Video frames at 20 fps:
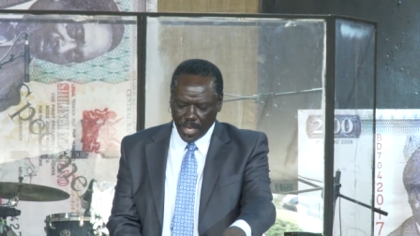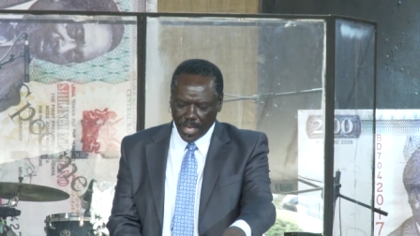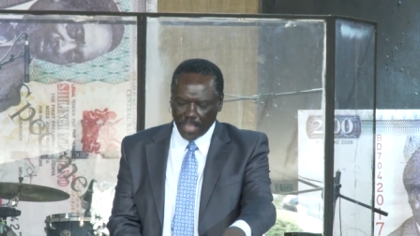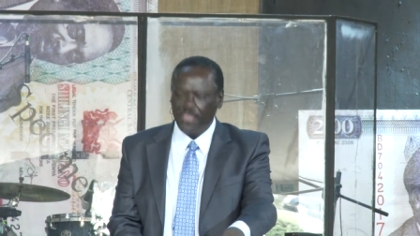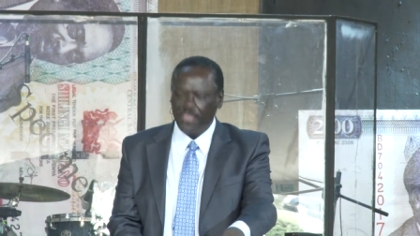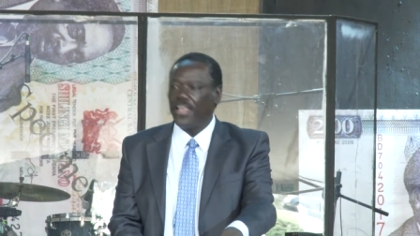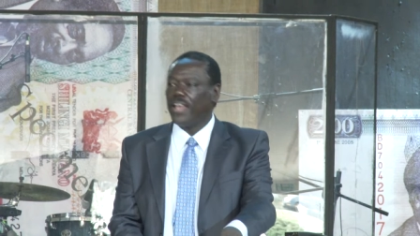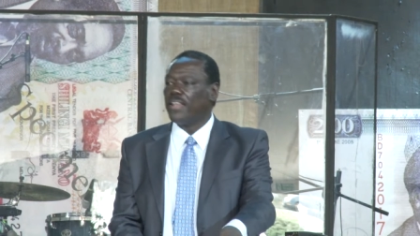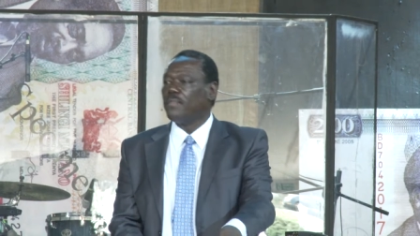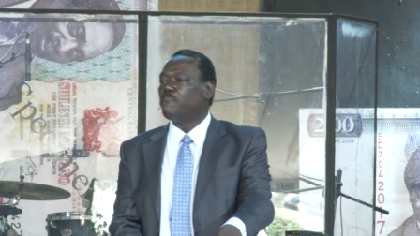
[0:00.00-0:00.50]

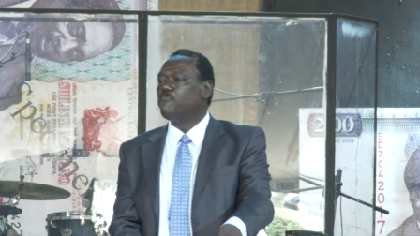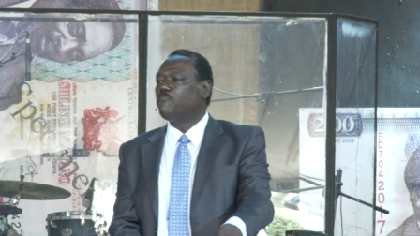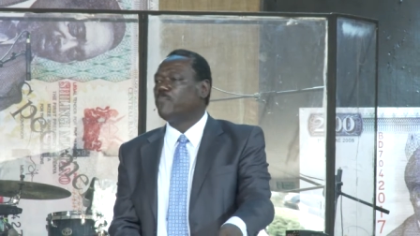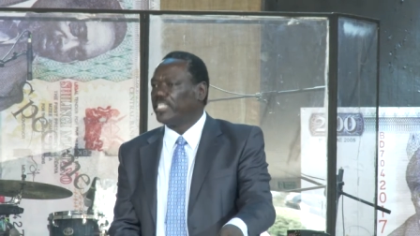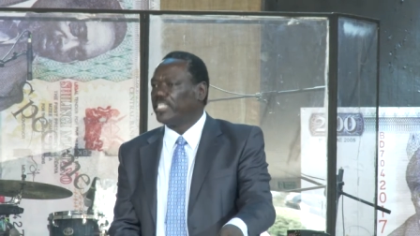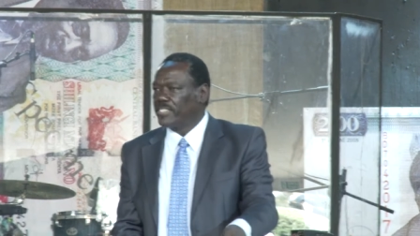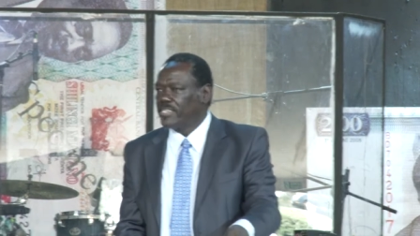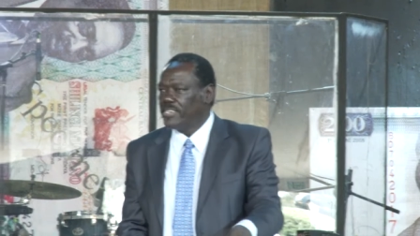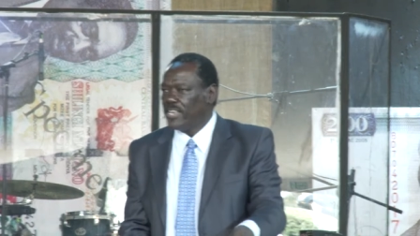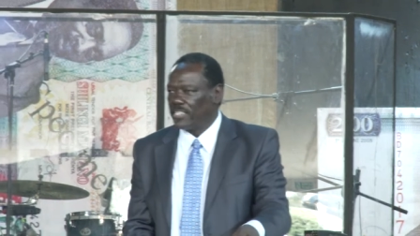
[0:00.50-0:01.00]
And then
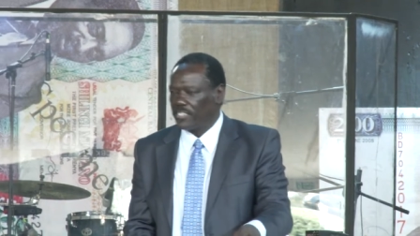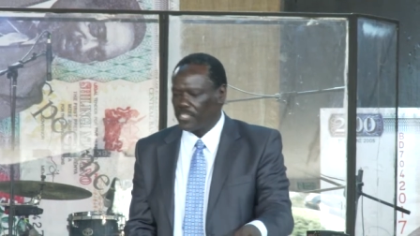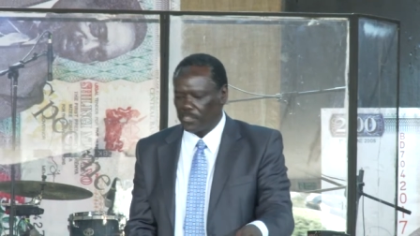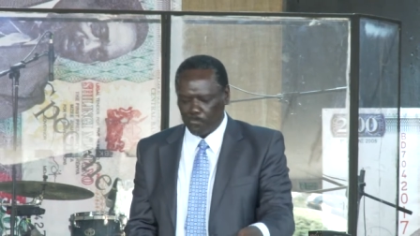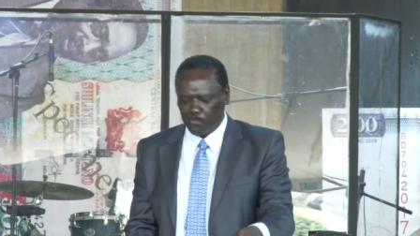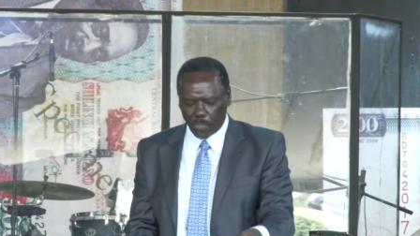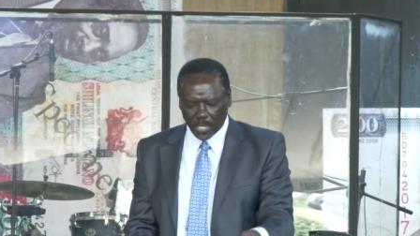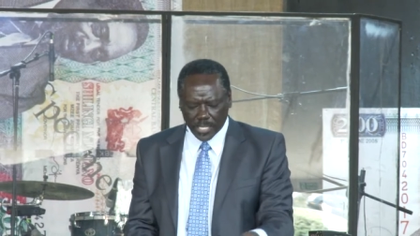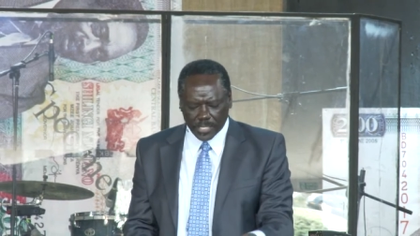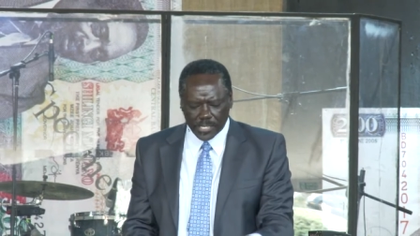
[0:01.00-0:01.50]

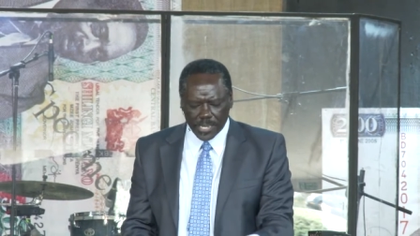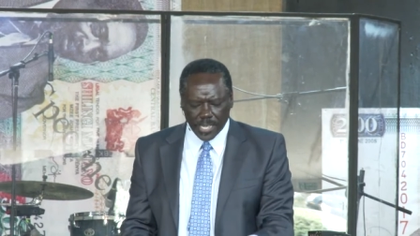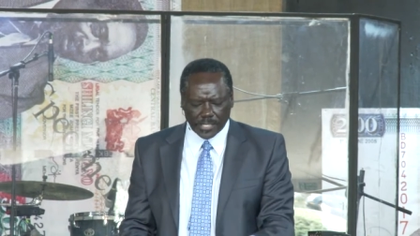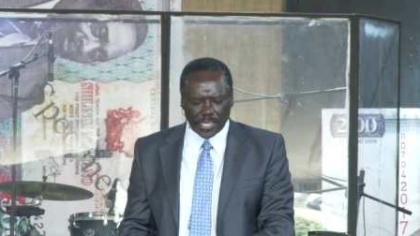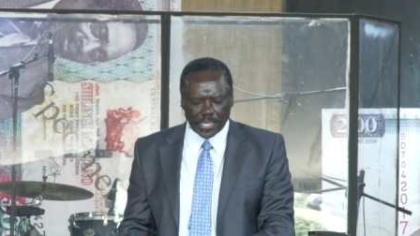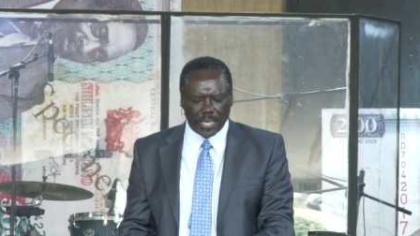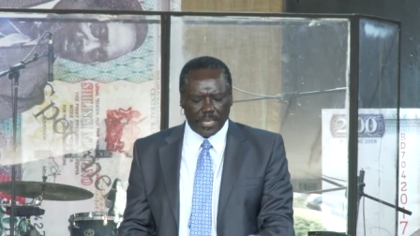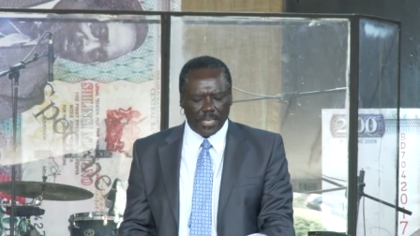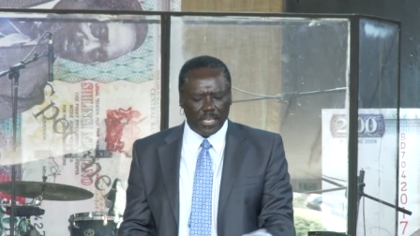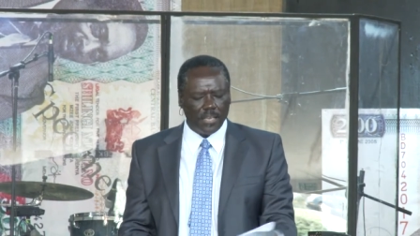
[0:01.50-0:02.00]
business.
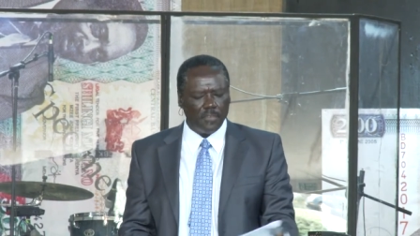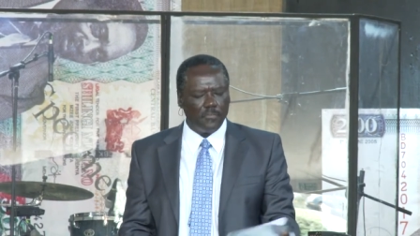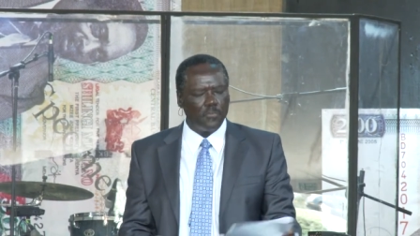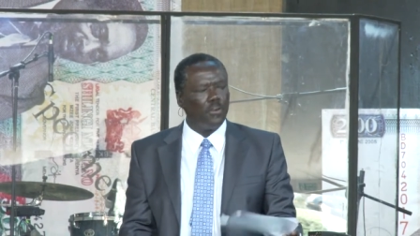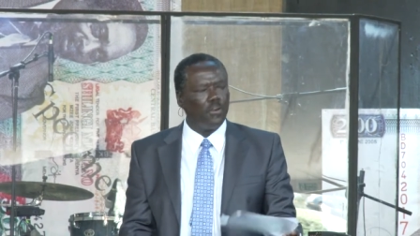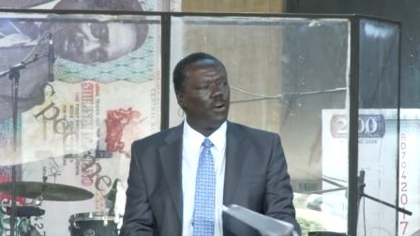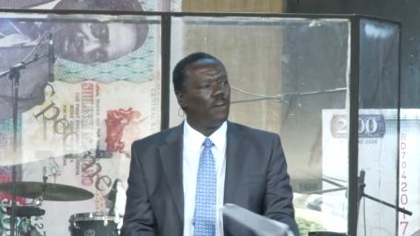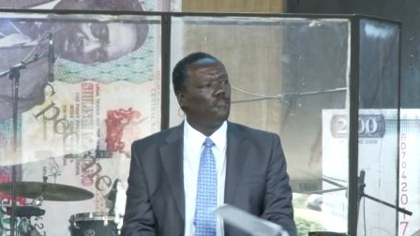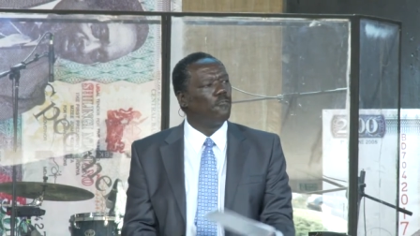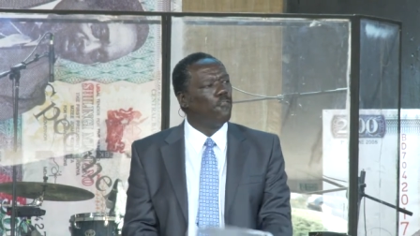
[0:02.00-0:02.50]
Business can give
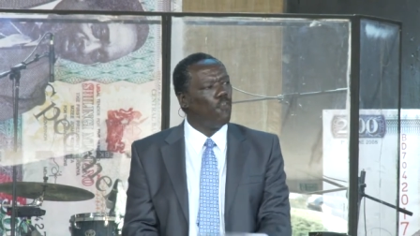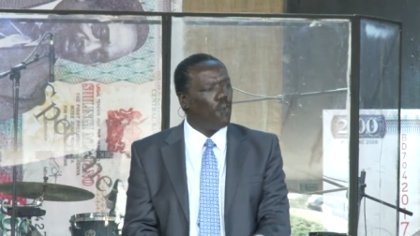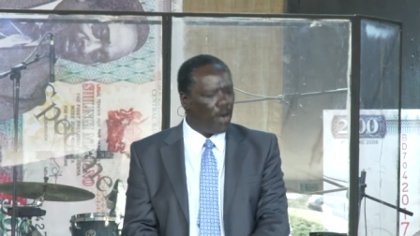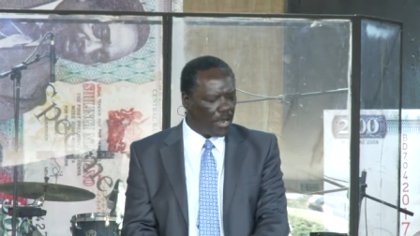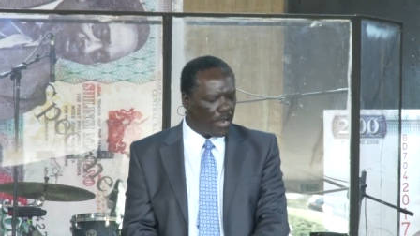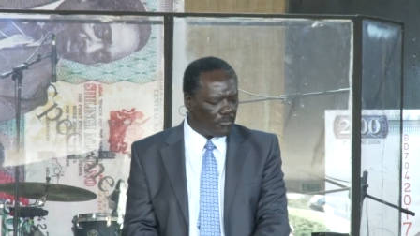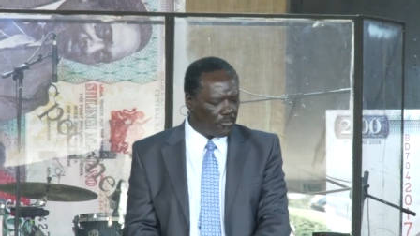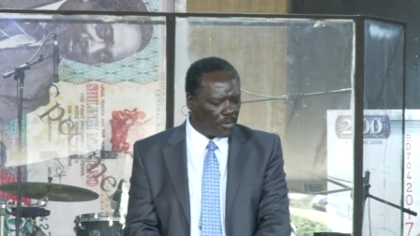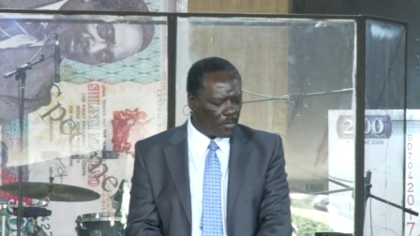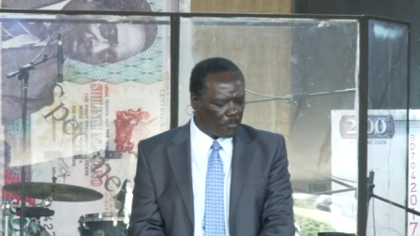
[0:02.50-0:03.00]
you a
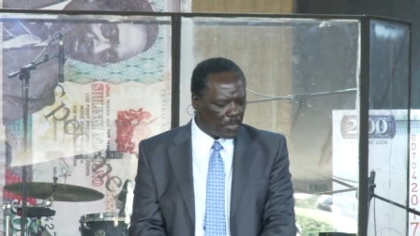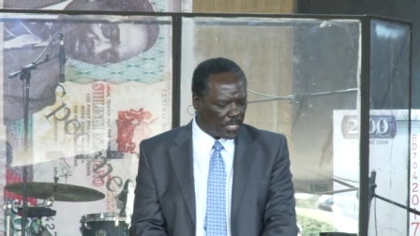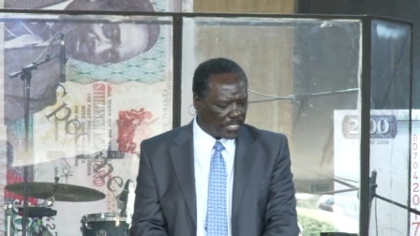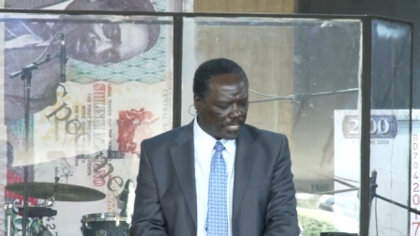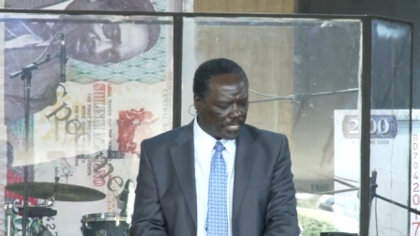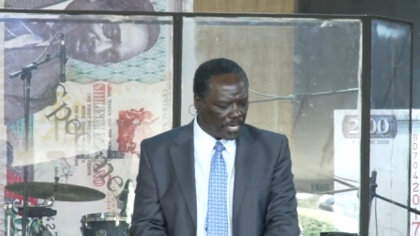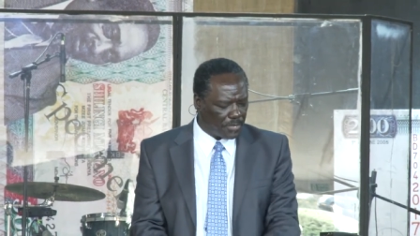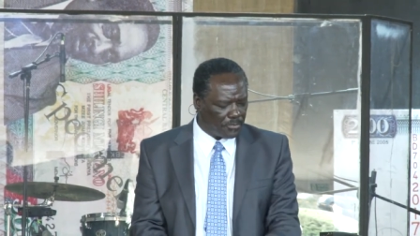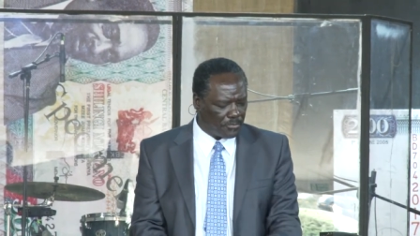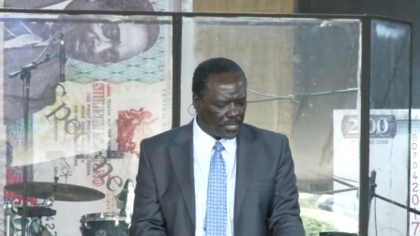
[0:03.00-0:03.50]

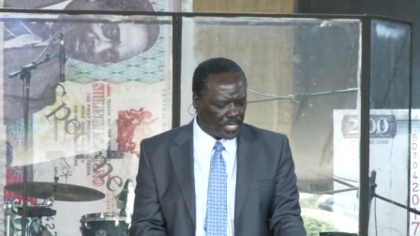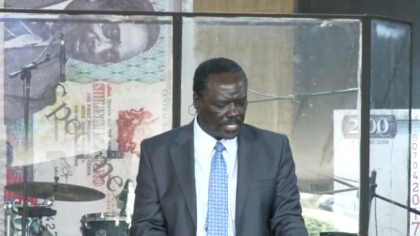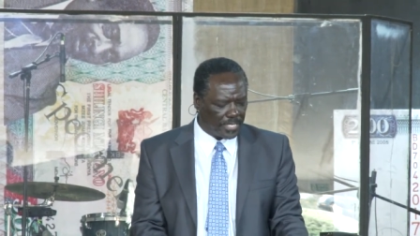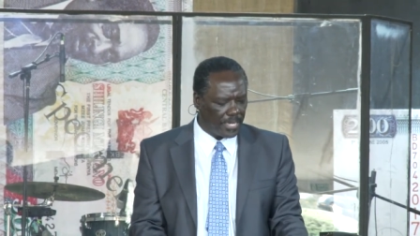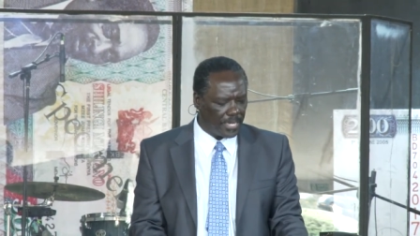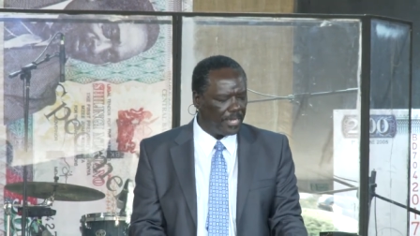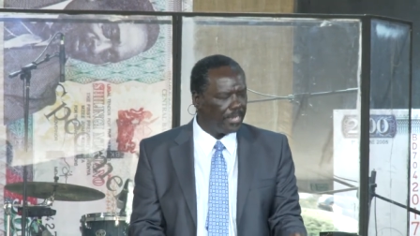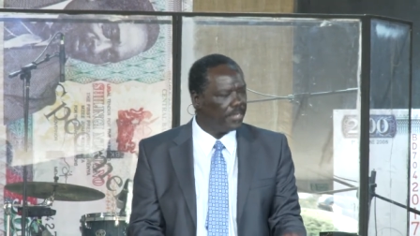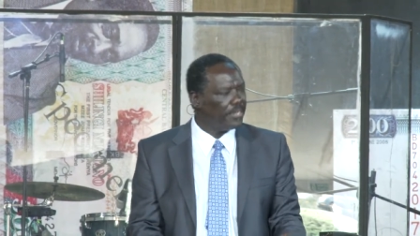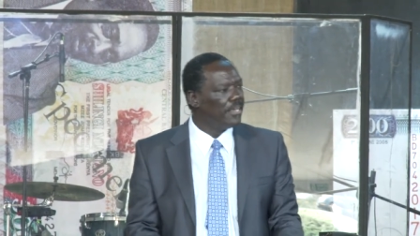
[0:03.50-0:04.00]
400%
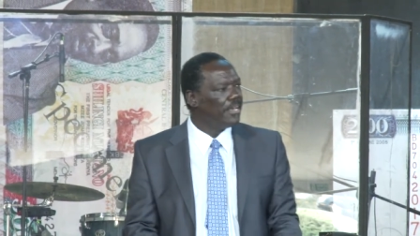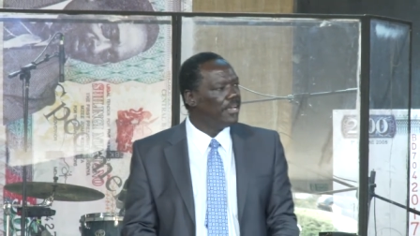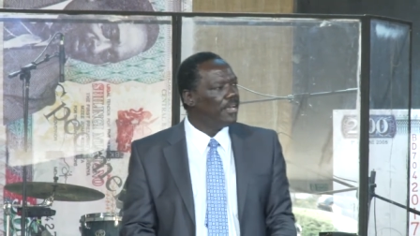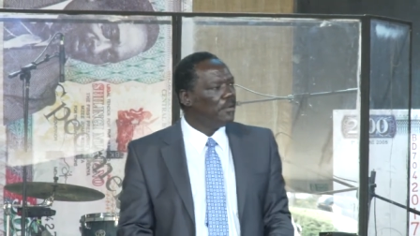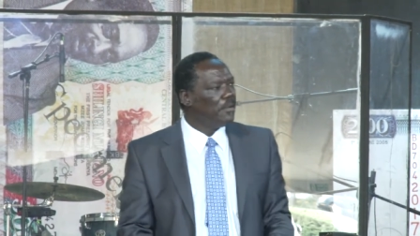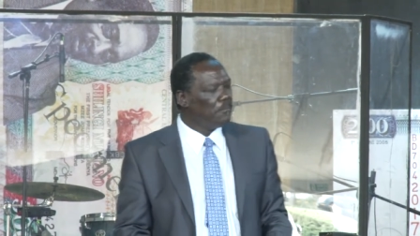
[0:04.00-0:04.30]
return,